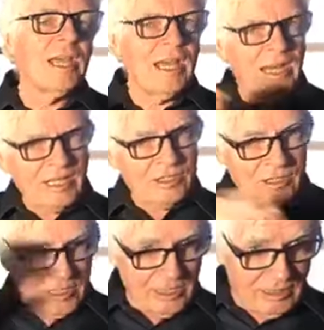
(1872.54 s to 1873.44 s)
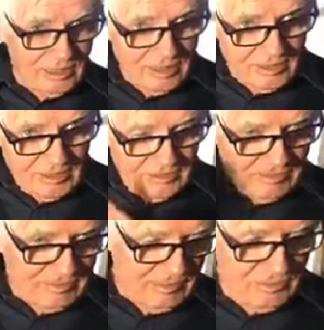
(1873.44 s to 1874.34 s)
and actually
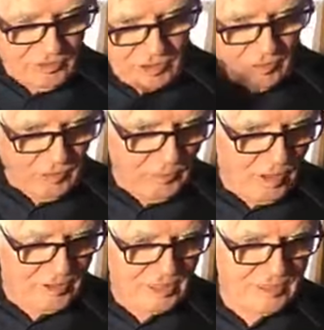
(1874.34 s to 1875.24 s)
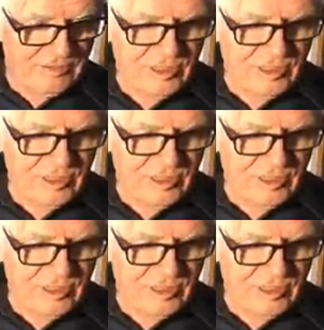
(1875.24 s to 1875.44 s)
show the process of